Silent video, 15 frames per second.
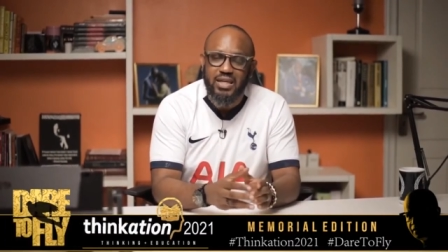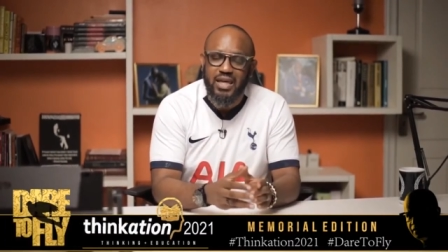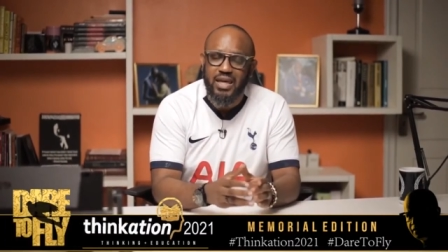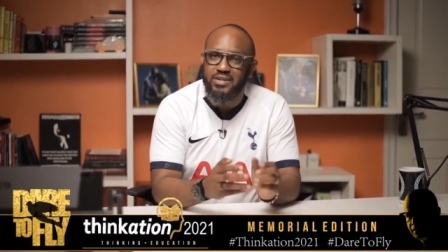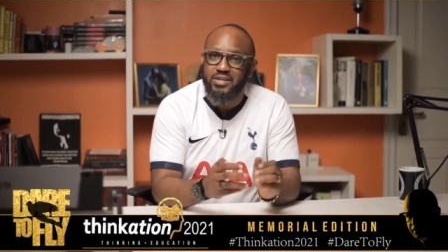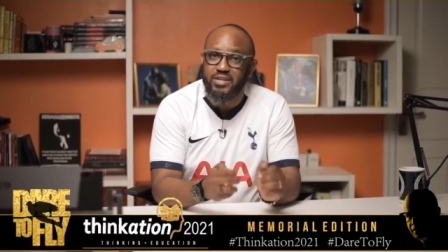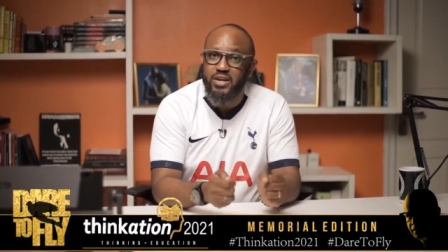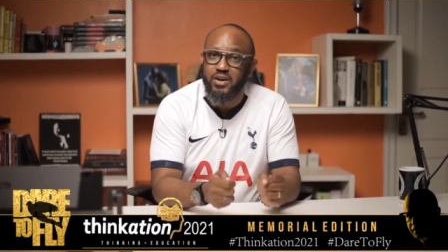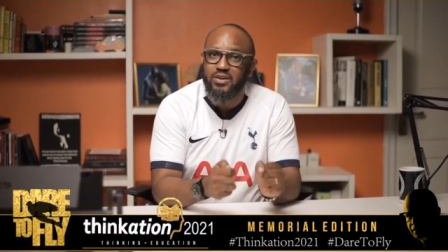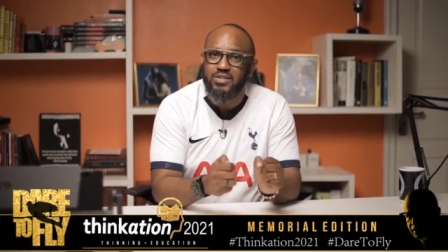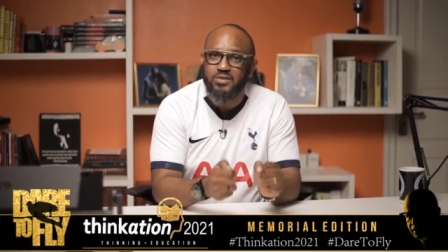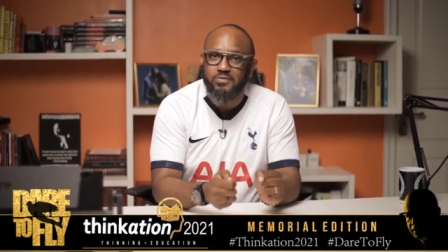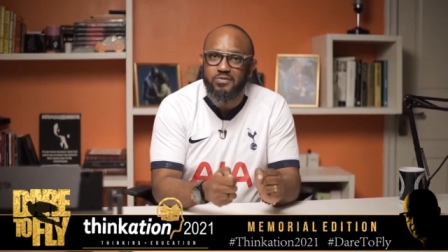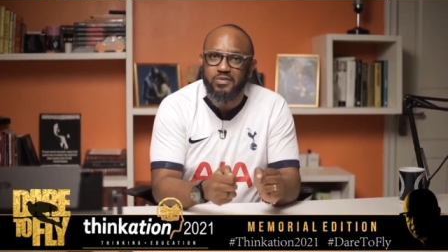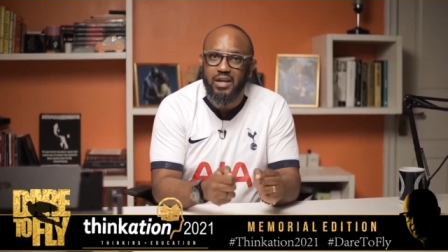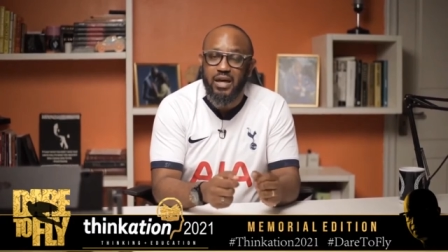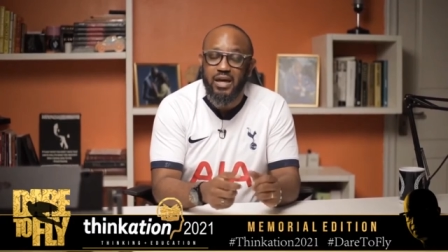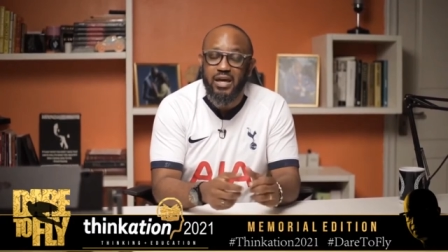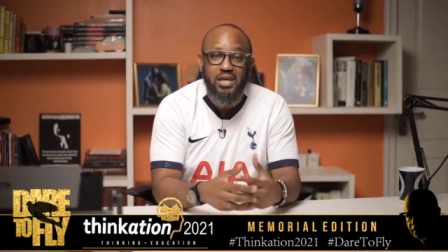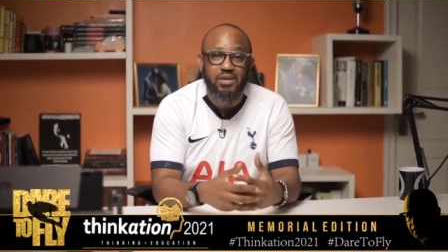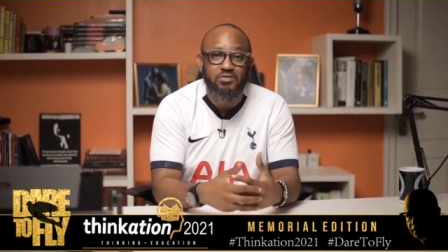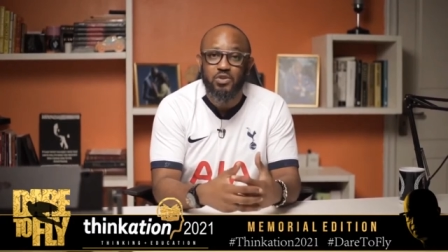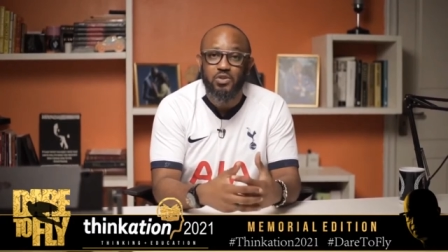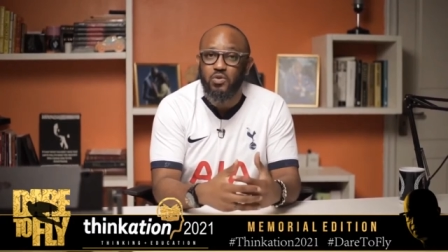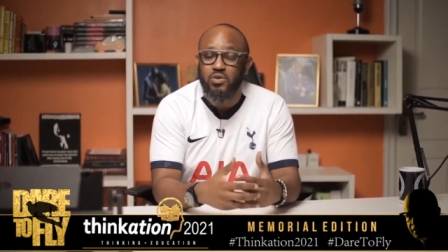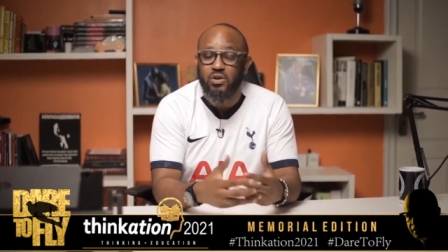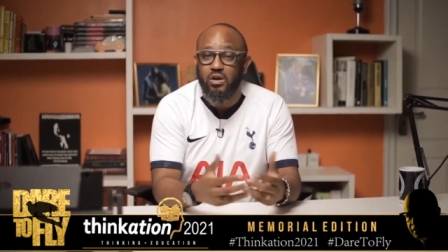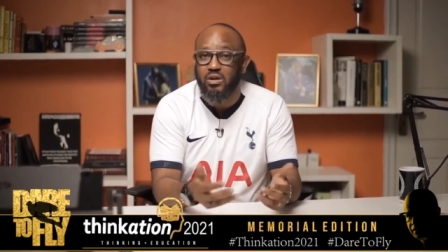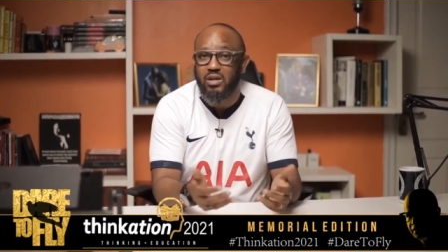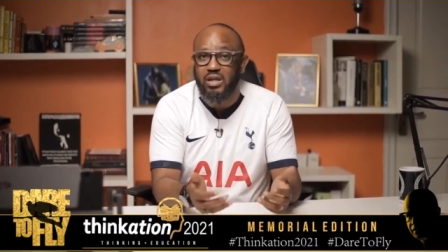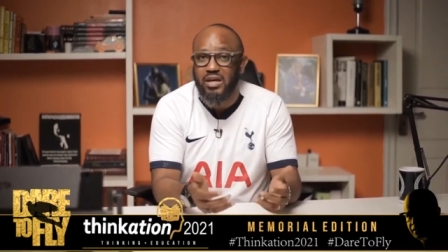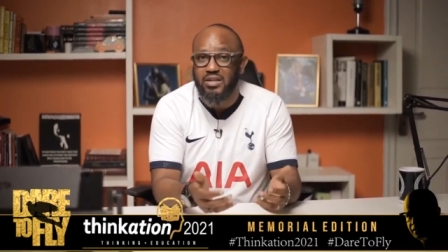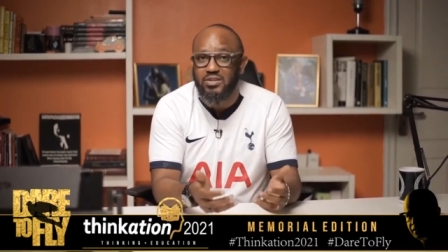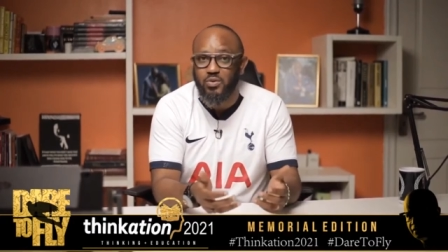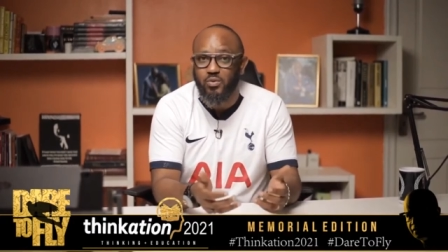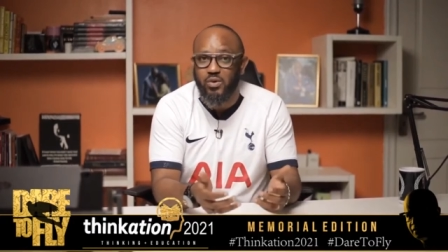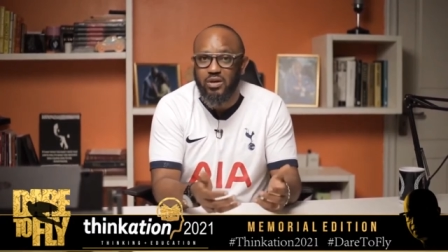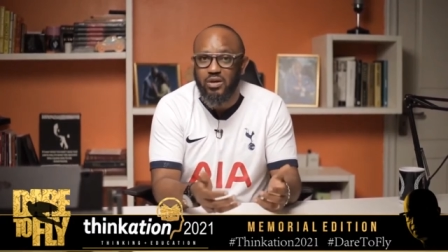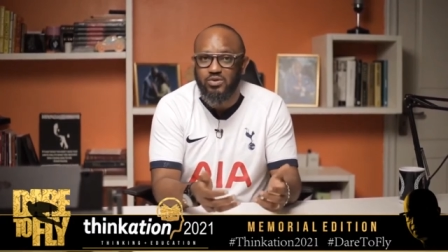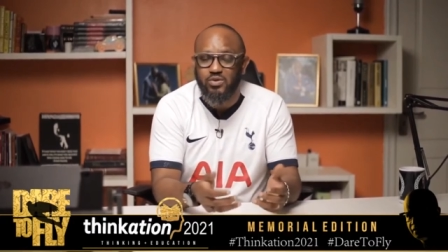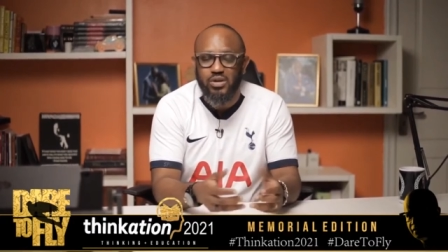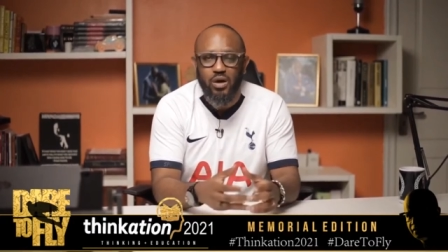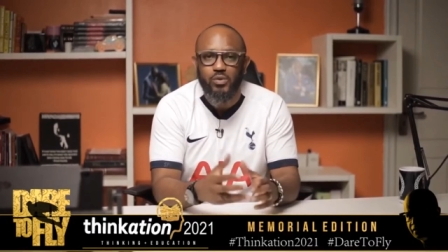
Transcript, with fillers: can dare to fly even though there are Goliaths around you.